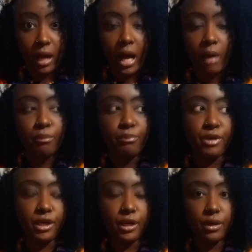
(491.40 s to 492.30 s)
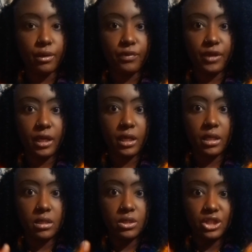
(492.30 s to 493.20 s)
I'm bigger
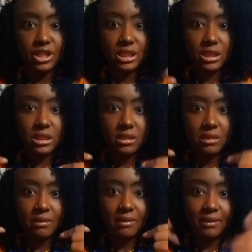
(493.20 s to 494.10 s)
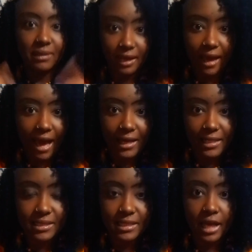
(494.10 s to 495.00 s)
than just the God
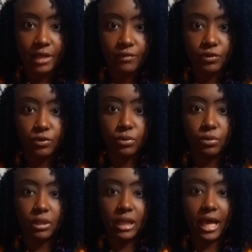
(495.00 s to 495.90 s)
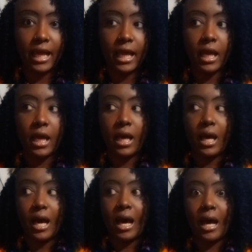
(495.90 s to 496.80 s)
inside of you. Like,
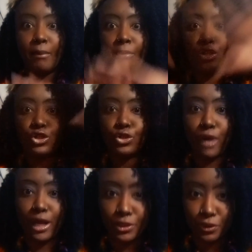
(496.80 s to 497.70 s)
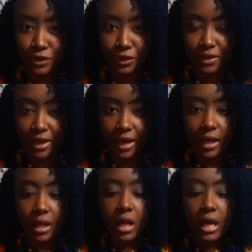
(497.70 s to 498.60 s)
I'm much grander than that.
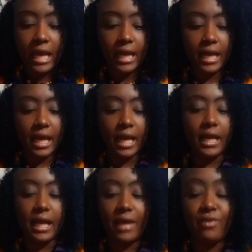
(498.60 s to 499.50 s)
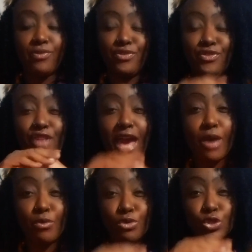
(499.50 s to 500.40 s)
And
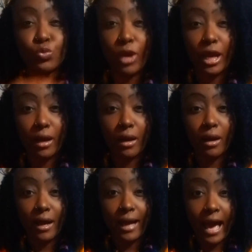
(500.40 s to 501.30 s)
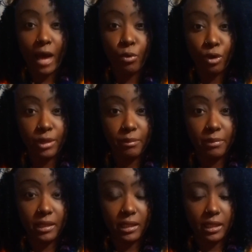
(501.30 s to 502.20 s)
that was where God wanted me.